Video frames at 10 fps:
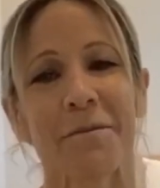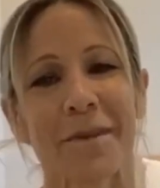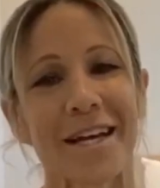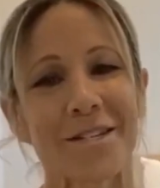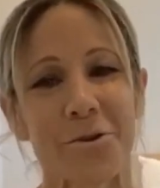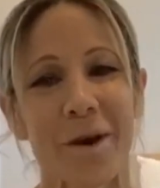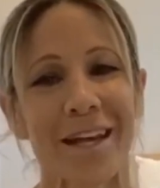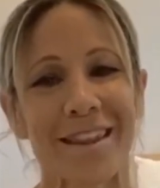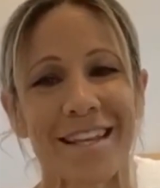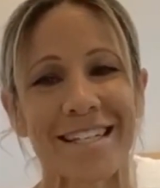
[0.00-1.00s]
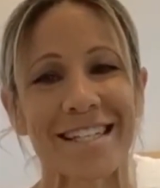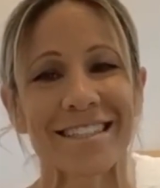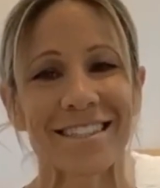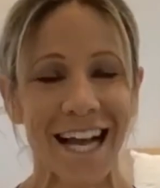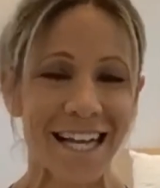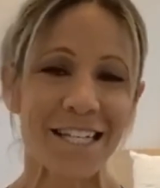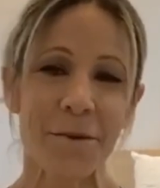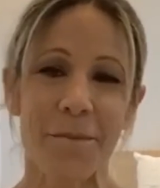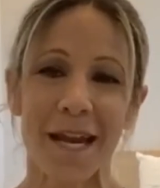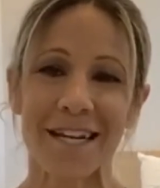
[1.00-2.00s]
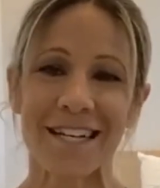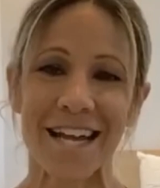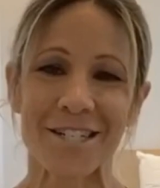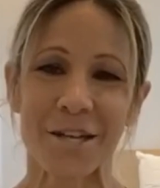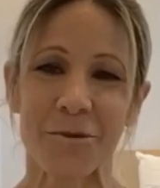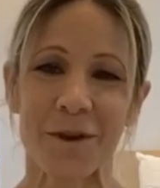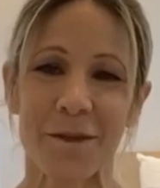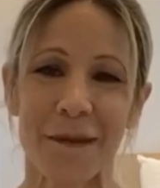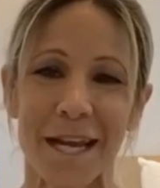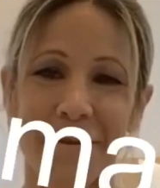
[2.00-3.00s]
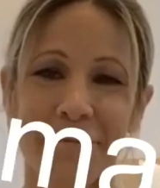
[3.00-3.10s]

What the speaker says: enjoying this light meditation with me.